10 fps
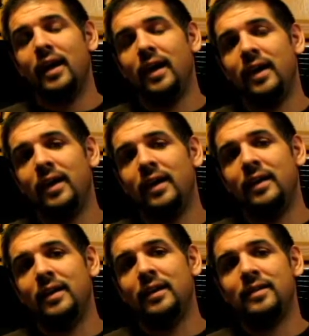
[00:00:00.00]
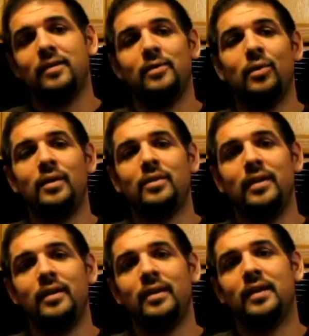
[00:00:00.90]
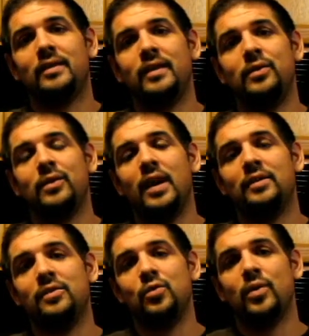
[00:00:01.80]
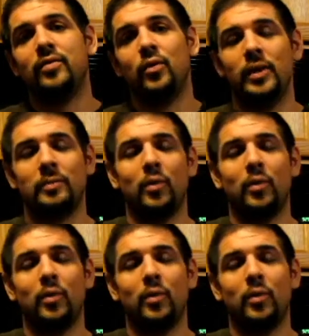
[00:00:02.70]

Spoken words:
and it's a great thing that you guys do every week,